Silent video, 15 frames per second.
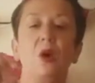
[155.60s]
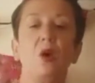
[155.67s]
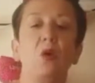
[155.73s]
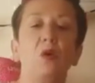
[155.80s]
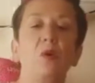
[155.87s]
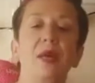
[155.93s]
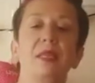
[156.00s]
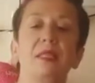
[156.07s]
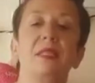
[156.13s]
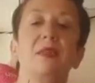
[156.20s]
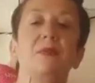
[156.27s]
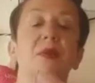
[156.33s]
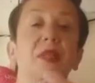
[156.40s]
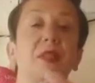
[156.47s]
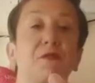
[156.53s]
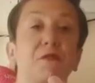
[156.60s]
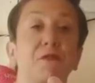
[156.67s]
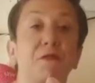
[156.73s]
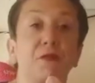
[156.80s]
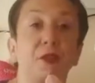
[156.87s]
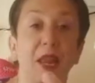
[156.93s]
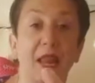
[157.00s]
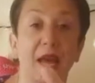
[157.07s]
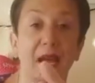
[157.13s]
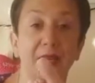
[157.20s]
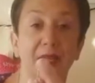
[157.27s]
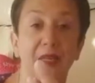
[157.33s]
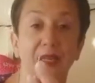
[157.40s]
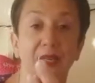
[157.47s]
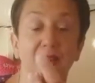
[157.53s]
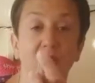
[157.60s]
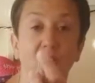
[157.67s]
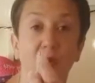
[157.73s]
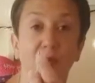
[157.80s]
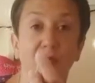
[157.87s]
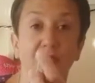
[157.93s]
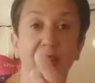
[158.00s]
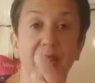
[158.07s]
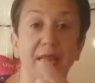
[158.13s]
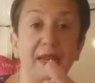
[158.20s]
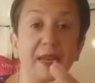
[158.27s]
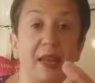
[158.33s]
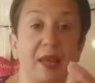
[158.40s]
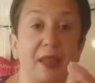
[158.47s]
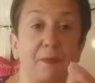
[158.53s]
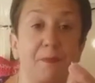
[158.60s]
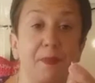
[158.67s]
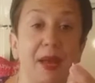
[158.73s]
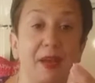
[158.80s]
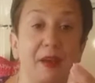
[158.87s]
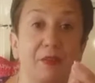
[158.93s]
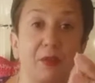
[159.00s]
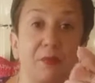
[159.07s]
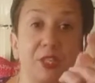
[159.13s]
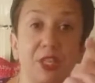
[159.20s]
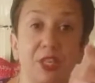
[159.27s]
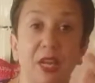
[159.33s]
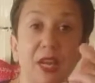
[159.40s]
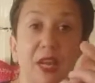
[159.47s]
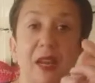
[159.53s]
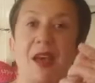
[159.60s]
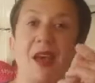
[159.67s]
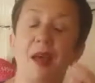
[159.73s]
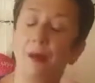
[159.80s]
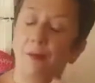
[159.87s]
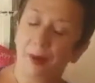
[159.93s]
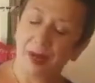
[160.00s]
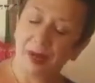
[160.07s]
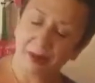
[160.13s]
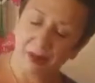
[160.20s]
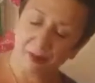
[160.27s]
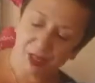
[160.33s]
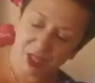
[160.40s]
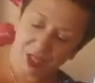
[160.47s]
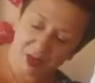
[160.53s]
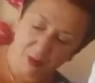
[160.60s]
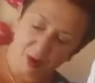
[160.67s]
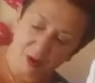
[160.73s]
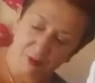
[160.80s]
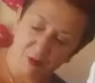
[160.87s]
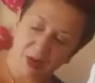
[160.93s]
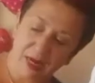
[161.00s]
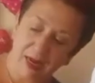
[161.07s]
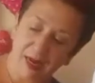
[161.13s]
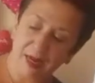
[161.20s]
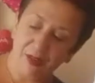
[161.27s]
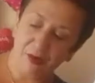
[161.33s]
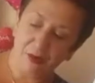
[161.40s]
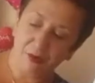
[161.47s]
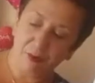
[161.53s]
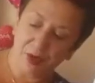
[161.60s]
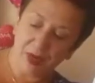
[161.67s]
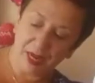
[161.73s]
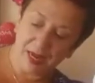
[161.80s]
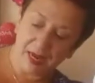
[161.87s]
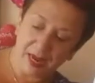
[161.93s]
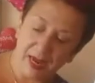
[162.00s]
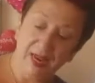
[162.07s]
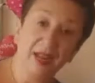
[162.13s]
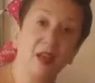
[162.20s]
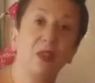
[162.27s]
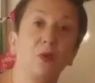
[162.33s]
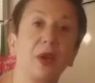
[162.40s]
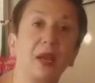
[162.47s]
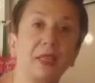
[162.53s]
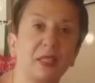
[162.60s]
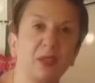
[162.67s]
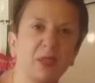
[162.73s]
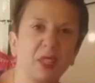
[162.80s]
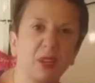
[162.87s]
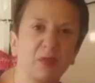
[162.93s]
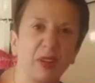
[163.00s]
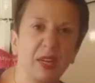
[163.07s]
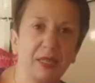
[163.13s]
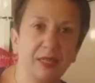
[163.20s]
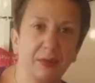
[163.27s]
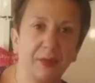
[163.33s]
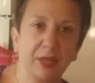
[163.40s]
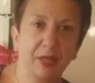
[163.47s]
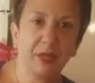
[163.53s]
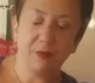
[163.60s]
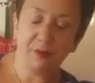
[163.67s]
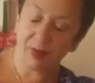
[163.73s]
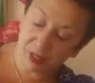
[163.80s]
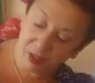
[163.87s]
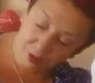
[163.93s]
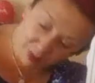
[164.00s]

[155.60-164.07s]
always with the flat of the needle at the back of the machine, but the machine won't really let you put it in any other way, so it's not really something that you must